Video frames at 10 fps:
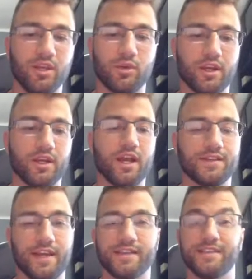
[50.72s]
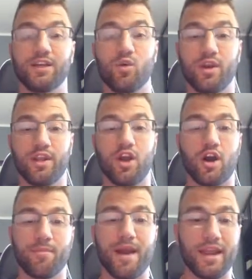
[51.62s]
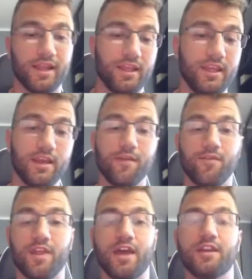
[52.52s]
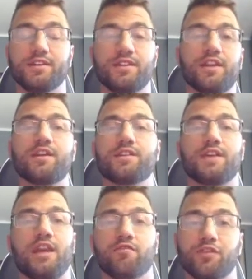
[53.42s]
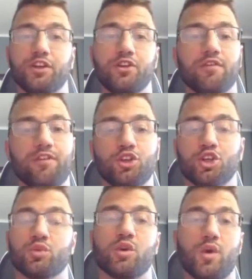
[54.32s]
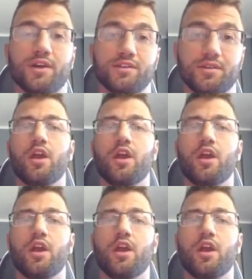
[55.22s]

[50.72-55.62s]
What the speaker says: recognized as liquidity automatically, then send us a feature request.